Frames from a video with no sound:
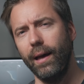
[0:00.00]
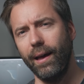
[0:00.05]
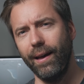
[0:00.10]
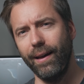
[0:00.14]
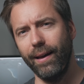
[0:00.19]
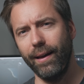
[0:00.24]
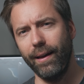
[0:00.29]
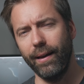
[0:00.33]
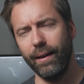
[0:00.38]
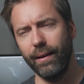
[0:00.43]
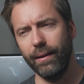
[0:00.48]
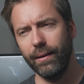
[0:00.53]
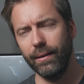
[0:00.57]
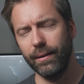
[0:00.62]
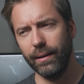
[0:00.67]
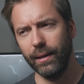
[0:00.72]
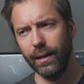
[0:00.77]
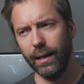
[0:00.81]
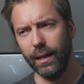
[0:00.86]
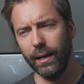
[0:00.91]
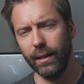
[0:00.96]

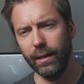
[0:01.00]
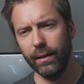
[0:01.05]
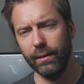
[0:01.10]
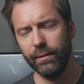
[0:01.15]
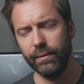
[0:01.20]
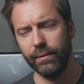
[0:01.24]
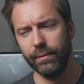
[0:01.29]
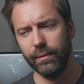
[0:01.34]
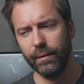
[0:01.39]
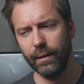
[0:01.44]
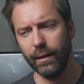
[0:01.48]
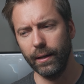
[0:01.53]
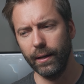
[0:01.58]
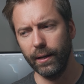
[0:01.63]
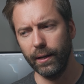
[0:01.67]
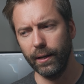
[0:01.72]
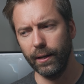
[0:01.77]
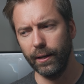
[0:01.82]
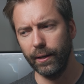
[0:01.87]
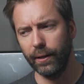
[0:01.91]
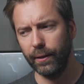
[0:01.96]
and
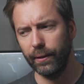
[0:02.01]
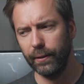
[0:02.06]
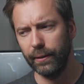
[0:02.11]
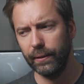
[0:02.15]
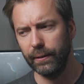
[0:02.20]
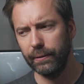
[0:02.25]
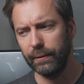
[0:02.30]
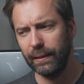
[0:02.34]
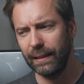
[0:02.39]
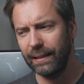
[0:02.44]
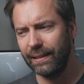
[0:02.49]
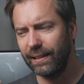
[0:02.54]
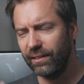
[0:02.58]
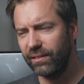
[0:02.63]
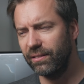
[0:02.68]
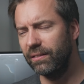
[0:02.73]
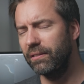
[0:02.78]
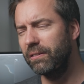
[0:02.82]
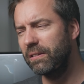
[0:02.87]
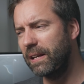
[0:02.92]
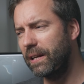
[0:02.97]
it
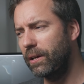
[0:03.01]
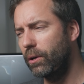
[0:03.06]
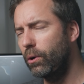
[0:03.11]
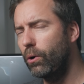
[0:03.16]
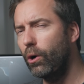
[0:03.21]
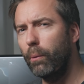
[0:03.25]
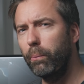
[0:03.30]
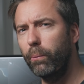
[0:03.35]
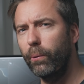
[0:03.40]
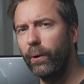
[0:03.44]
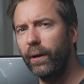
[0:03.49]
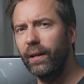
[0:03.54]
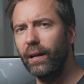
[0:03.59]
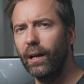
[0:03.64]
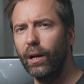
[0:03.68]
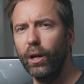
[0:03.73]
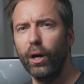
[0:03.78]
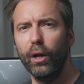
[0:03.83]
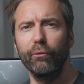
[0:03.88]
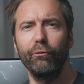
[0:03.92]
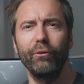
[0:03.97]
doesn't incorporate
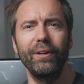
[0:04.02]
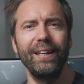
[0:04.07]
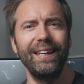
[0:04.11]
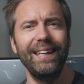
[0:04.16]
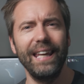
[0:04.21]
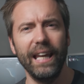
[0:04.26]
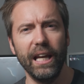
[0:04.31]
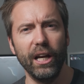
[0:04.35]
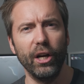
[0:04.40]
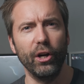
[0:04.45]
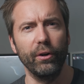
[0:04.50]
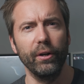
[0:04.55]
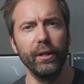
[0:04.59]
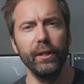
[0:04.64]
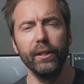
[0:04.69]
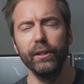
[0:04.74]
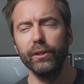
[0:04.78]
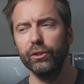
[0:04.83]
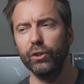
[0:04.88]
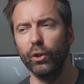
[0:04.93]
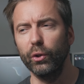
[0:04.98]
a lot of gear,
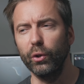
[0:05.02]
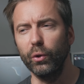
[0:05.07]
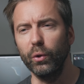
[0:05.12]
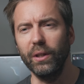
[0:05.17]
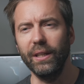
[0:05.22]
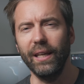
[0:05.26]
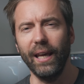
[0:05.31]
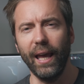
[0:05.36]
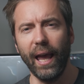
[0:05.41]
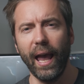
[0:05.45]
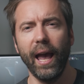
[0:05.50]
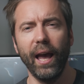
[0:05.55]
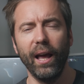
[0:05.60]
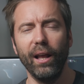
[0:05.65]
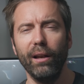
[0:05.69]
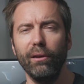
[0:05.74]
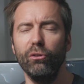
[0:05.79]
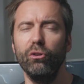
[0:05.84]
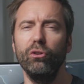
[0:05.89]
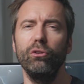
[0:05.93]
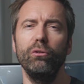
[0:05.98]
so you
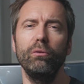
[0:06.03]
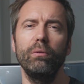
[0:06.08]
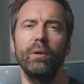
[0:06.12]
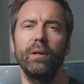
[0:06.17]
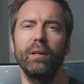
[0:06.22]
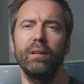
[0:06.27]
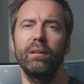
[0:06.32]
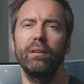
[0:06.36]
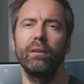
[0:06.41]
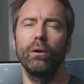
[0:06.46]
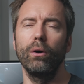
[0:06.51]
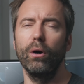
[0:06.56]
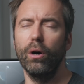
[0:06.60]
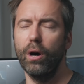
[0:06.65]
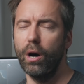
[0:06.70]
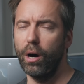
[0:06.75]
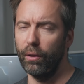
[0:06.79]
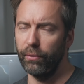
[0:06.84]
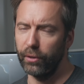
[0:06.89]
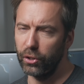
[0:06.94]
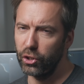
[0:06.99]
can do it
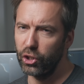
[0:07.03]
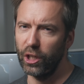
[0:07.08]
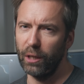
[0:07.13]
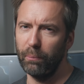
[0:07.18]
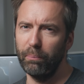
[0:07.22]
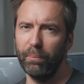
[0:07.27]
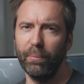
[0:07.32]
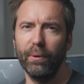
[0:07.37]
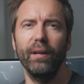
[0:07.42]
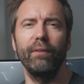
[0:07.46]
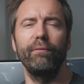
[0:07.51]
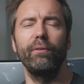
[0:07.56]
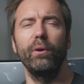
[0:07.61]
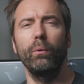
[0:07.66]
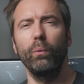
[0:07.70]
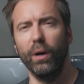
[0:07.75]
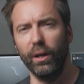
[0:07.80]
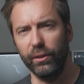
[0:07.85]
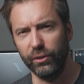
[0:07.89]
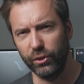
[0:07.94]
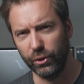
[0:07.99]
on the cheap if you
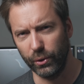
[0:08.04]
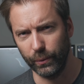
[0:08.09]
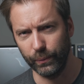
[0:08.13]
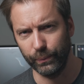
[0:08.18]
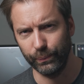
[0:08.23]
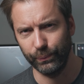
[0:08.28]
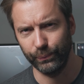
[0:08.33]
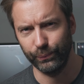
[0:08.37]
want to.